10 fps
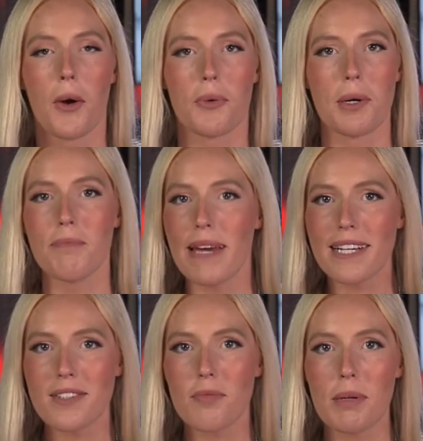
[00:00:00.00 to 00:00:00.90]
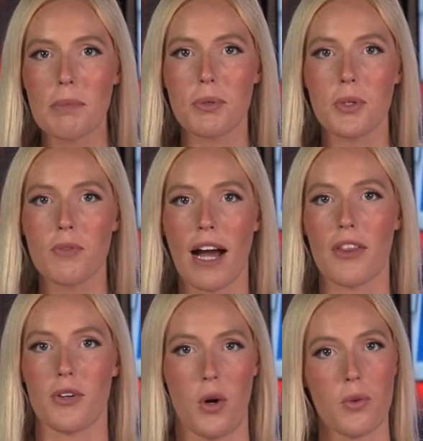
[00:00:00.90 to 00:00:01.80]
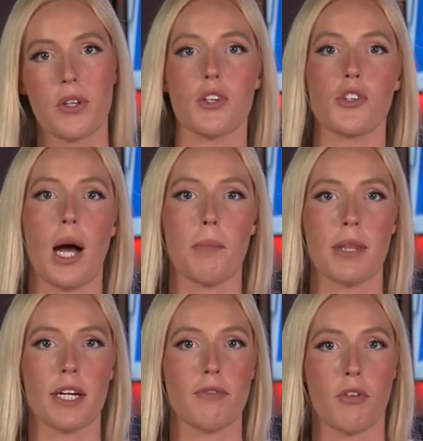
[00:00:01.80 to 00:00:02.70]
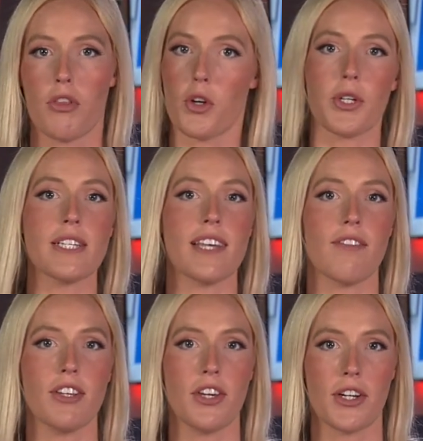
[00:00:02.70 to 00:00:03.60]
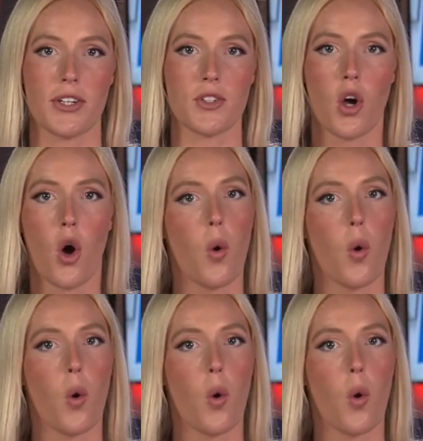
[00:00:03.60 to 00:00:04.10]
were a mix of people who've either owned their shop there for 37 years